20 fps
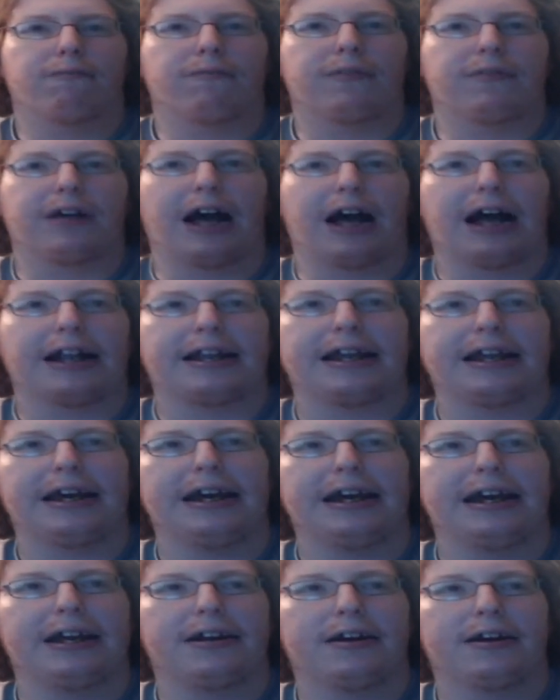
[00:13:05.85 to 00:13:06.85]
I
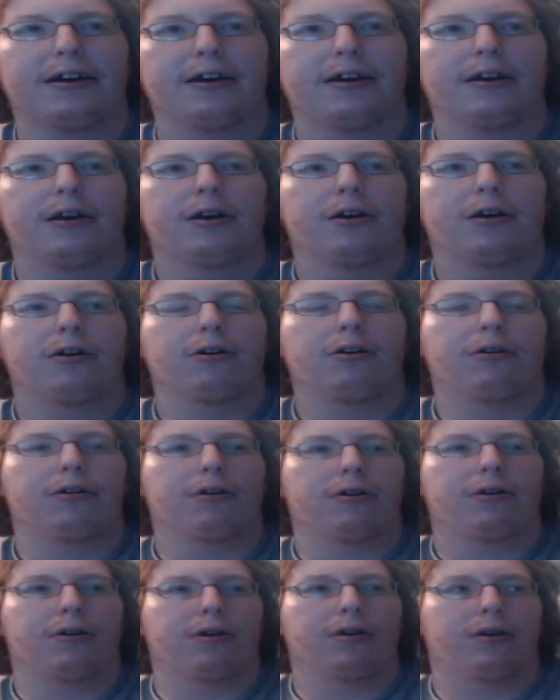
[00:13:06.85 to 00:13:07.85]
did
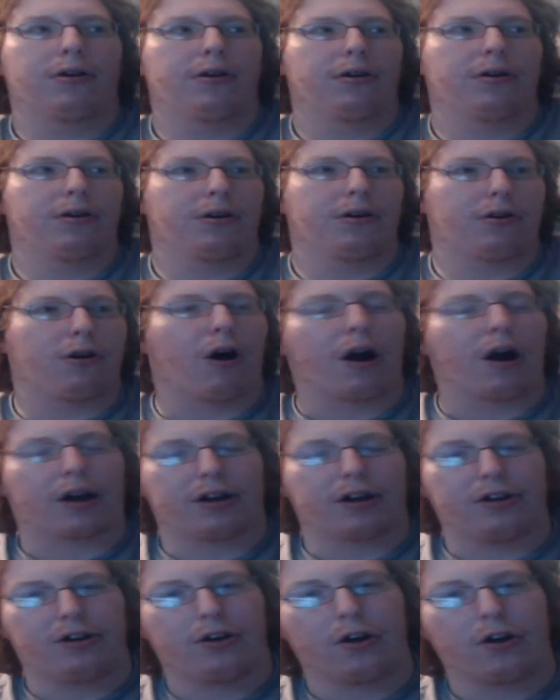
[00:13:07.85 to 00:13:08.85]
Talk
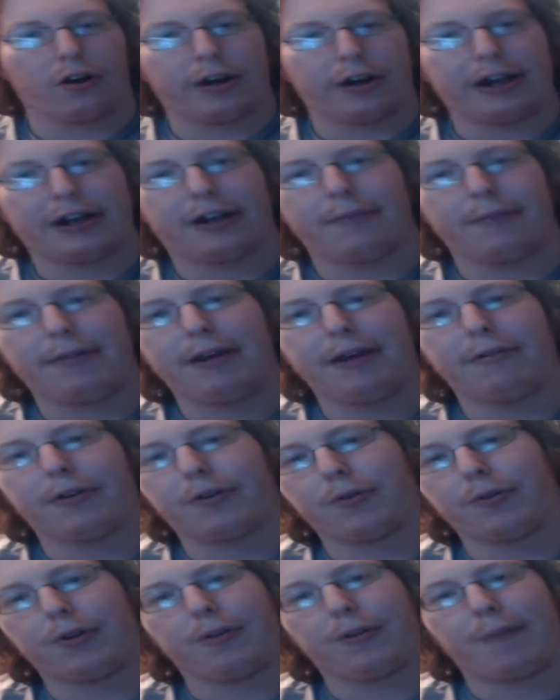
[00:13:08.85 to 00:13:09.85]
Nerdy to Me,
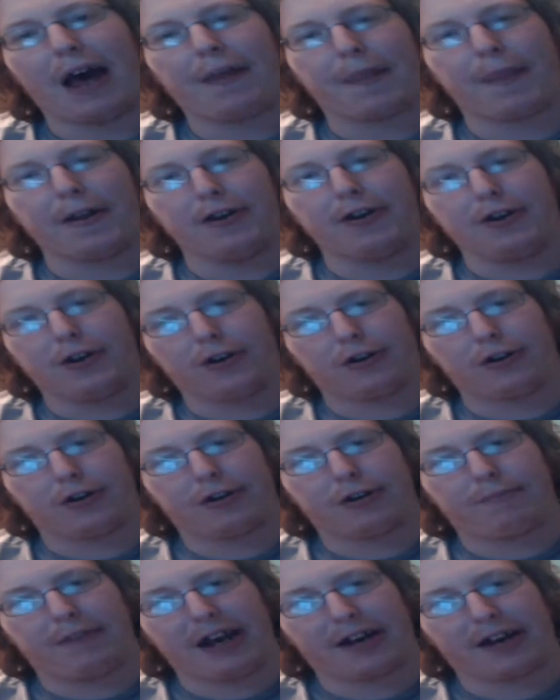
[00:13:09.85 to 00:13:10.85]
which was about the nerd
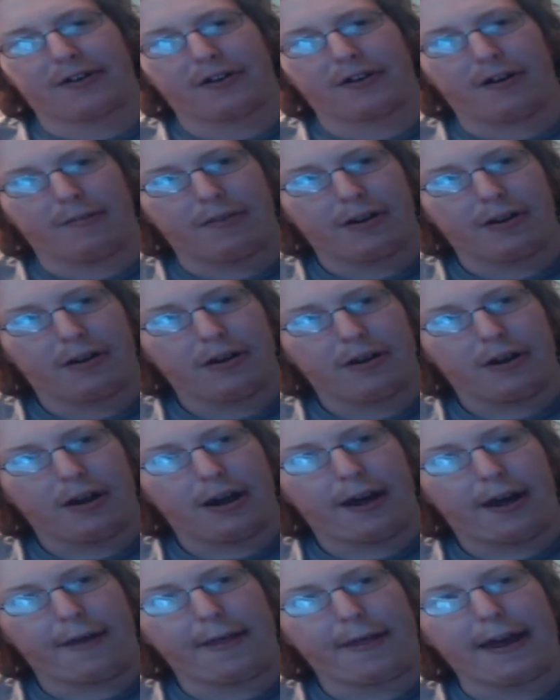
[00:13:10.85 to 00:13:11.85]
spectrum.
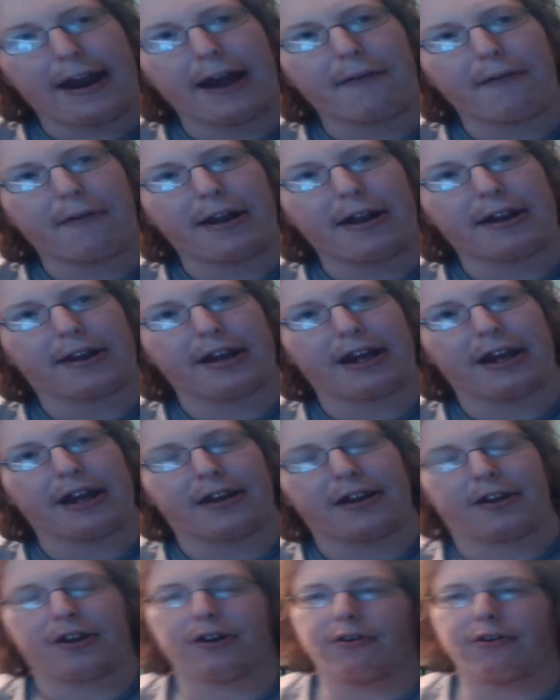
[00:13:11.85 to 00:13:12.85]
And then I went into